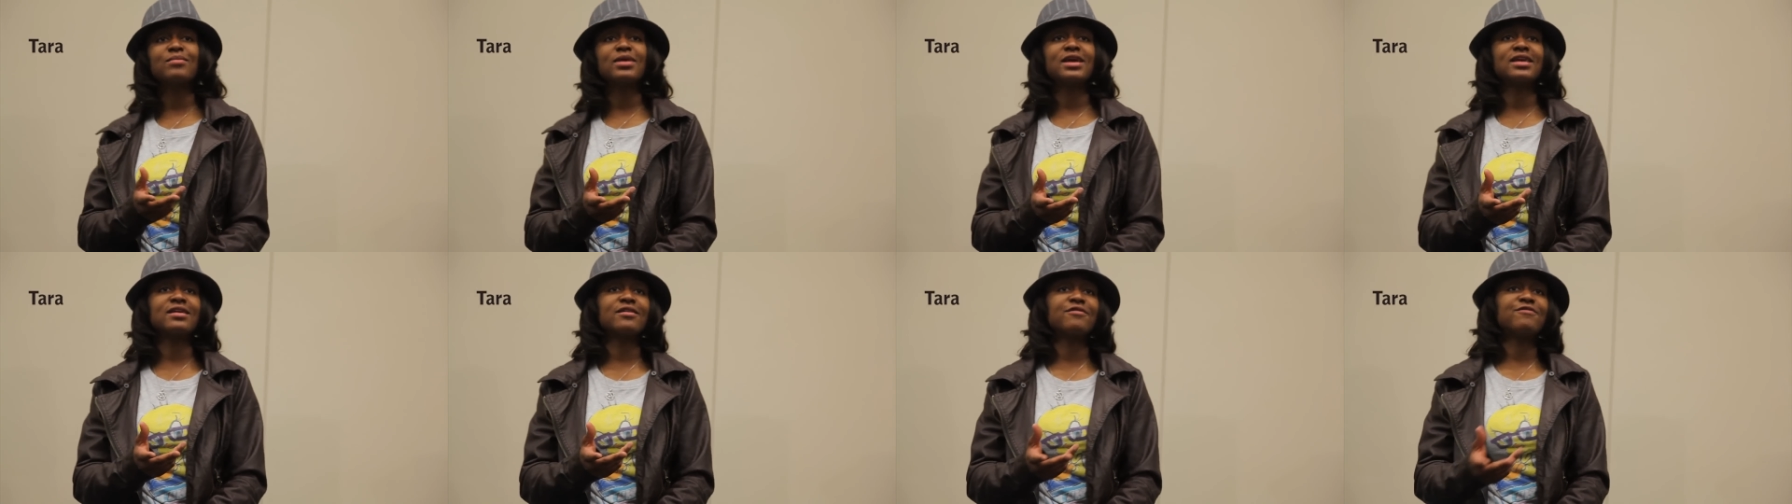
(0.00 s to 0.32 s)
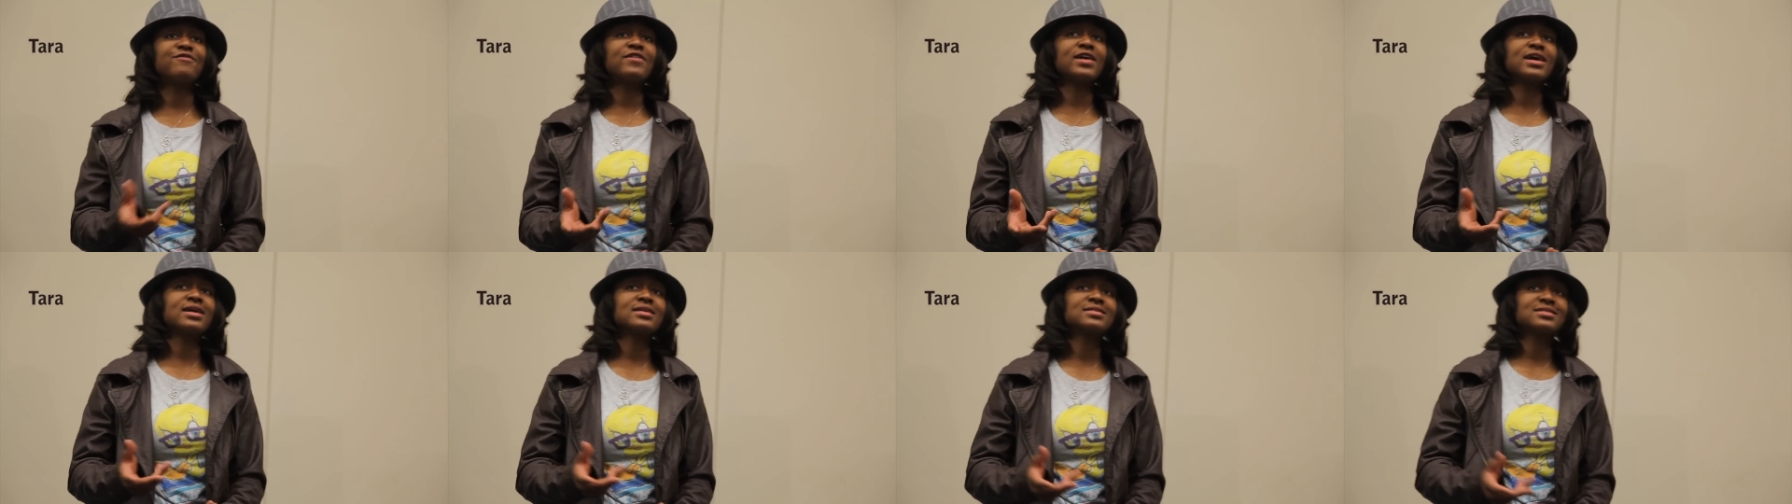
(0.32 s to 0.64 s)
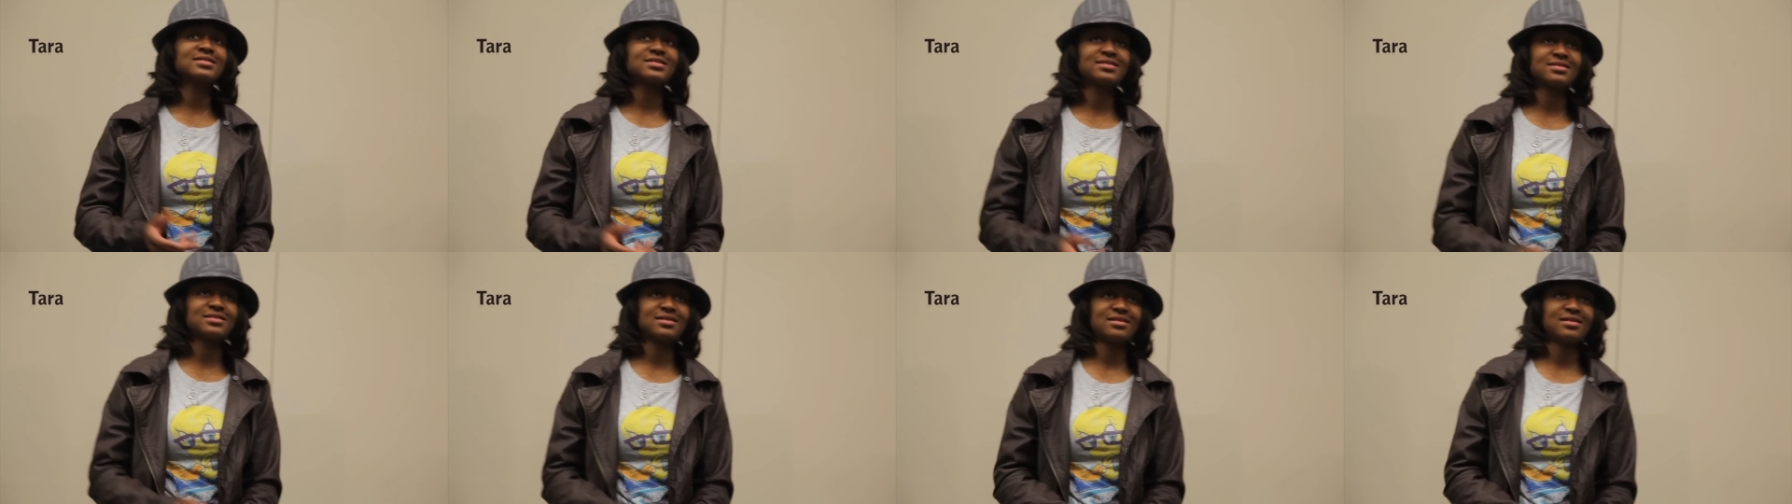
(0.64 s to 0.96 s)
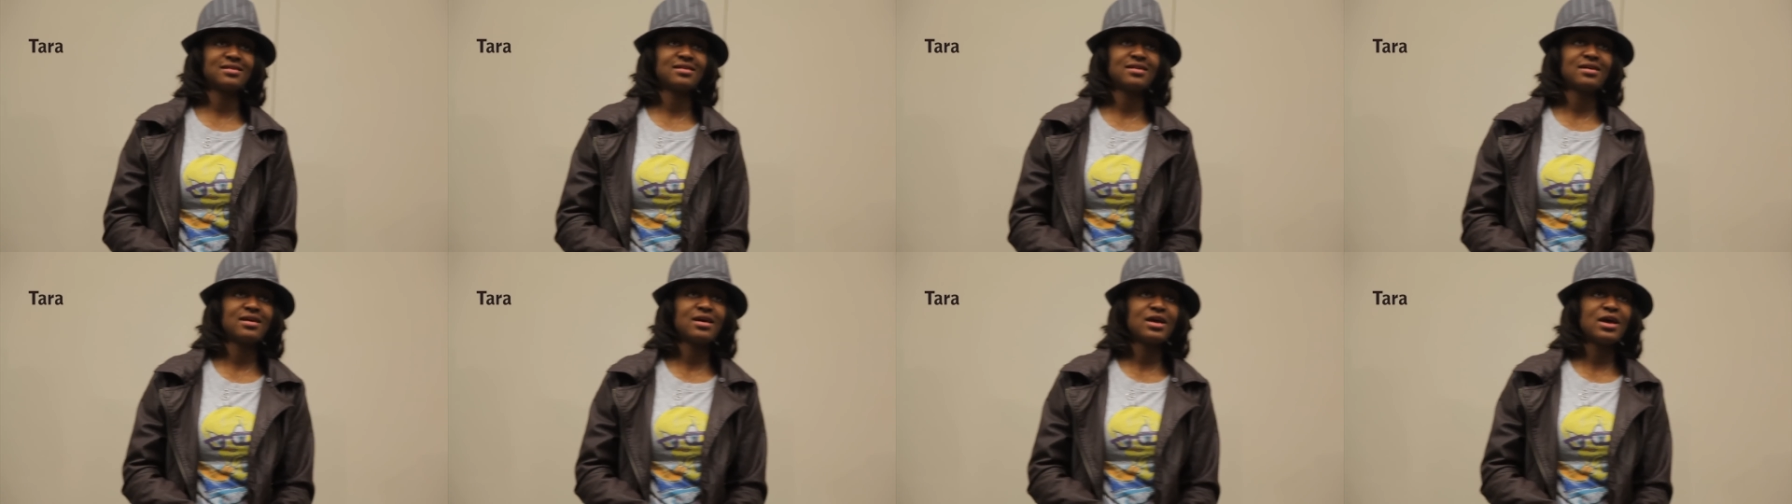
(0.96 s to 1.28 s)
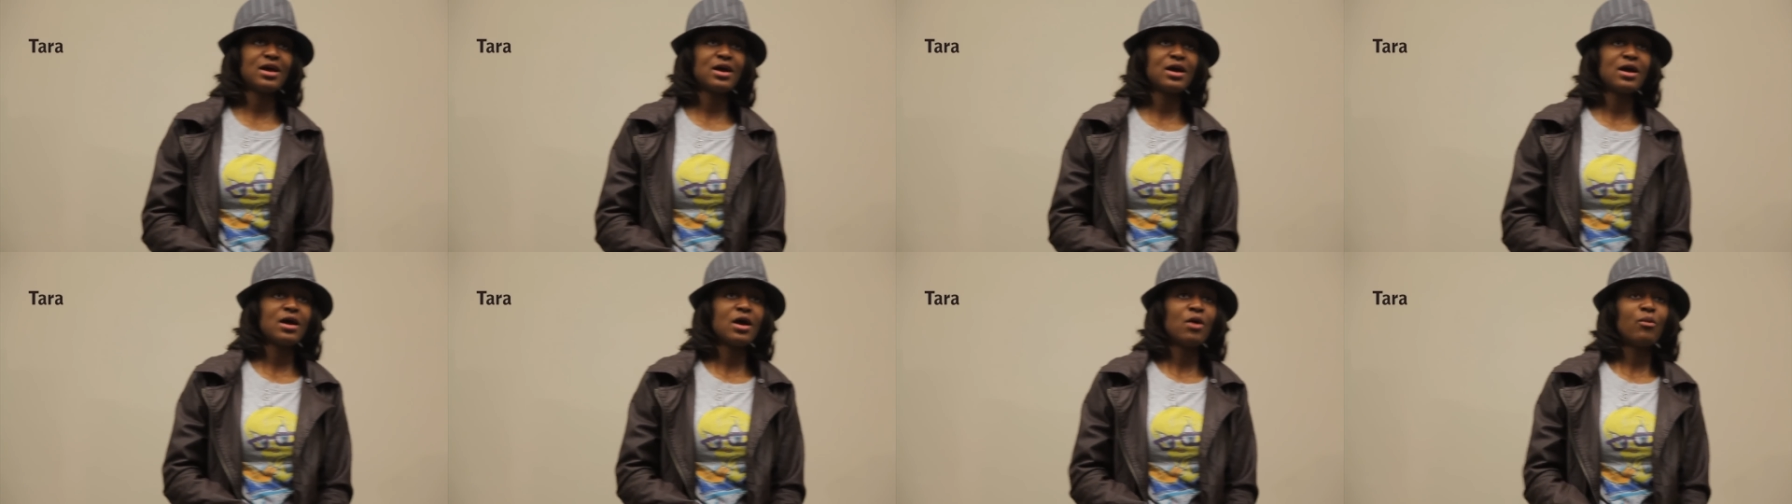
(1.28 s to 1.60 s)
your fix.
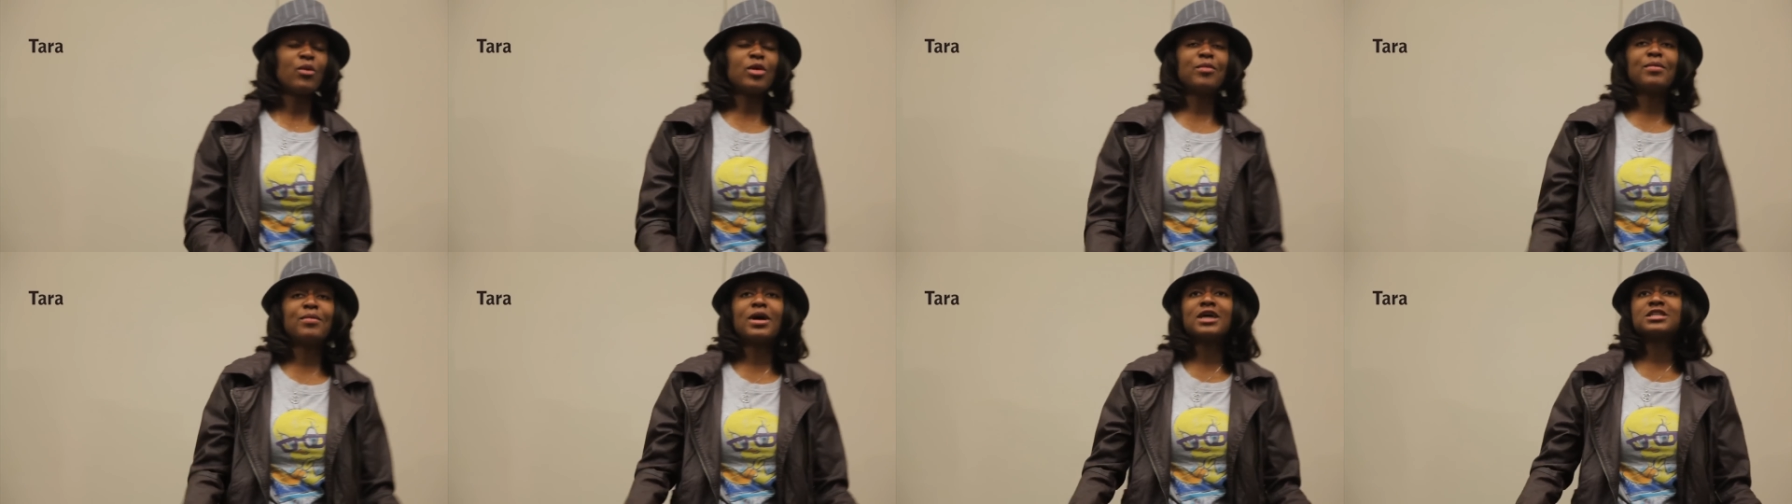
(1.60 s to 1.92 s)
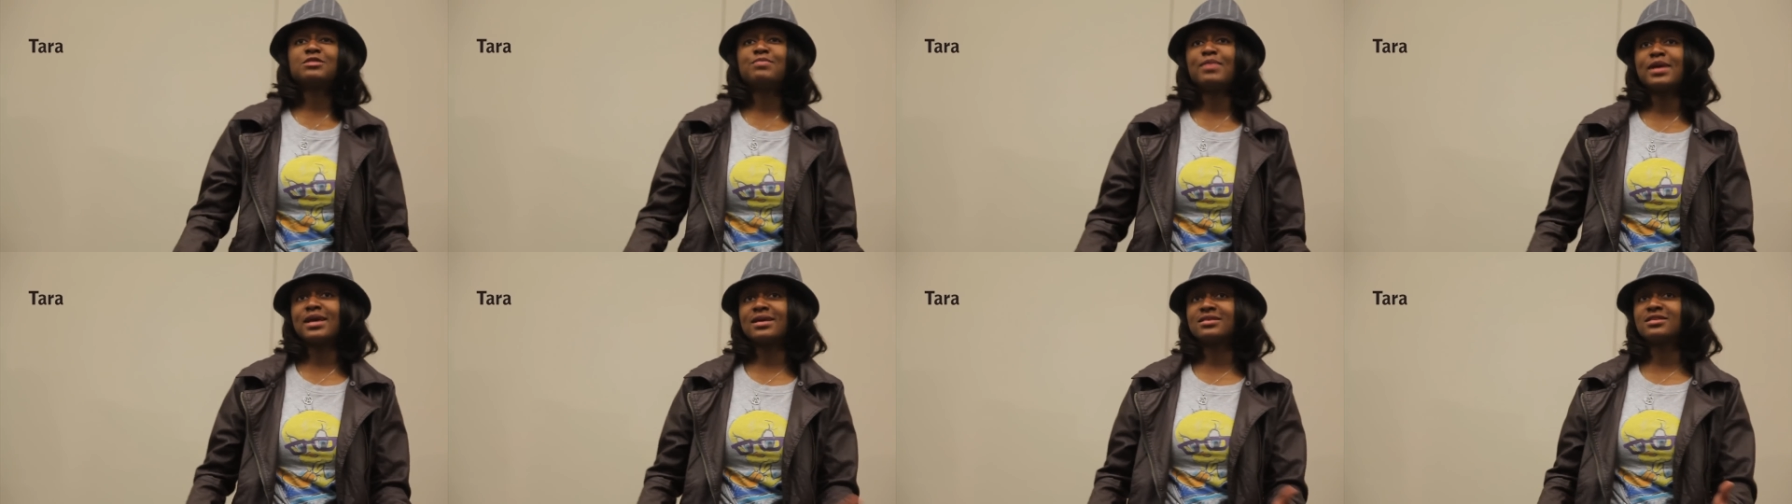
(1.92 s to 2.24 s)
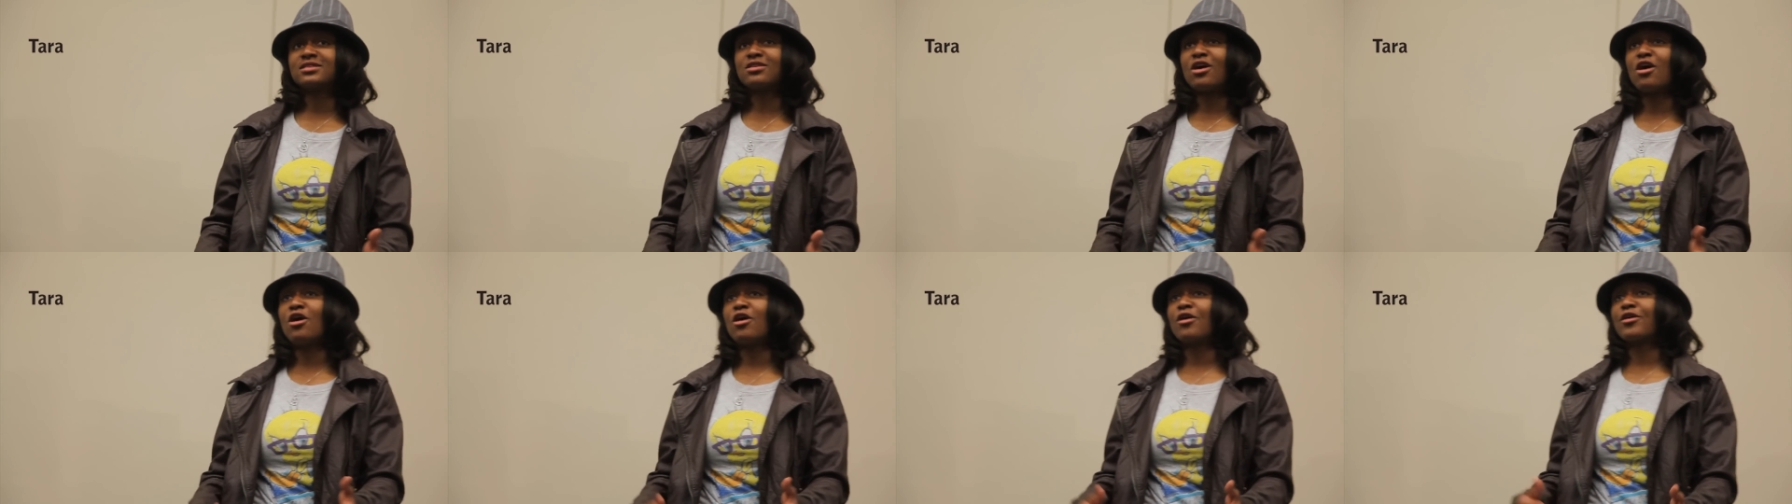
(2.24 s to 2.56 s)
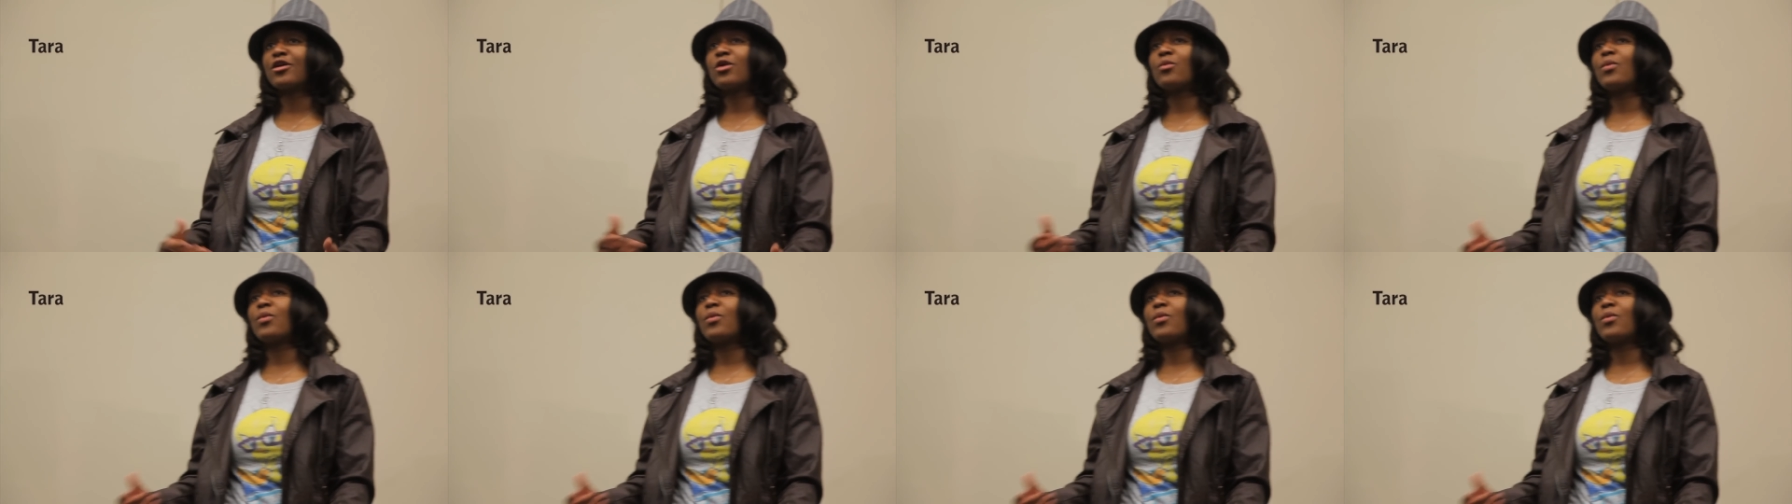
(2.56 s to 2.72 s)
We must be a song the